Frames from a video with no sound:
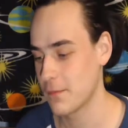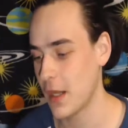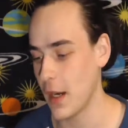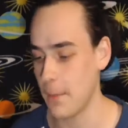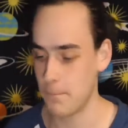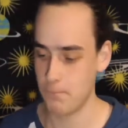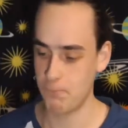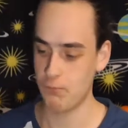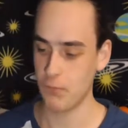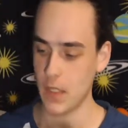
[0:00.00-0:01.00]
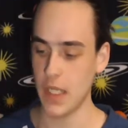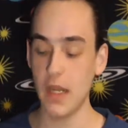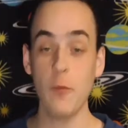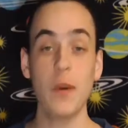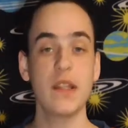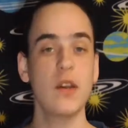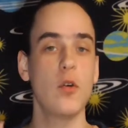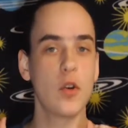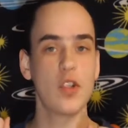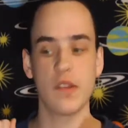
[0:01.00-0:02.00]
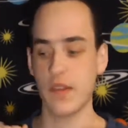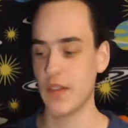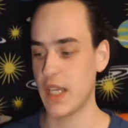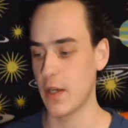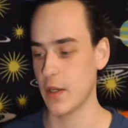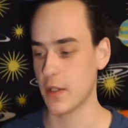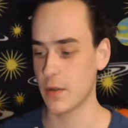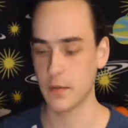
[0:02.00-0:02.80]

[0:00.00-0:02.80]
Alright. Enough about the origins of the character.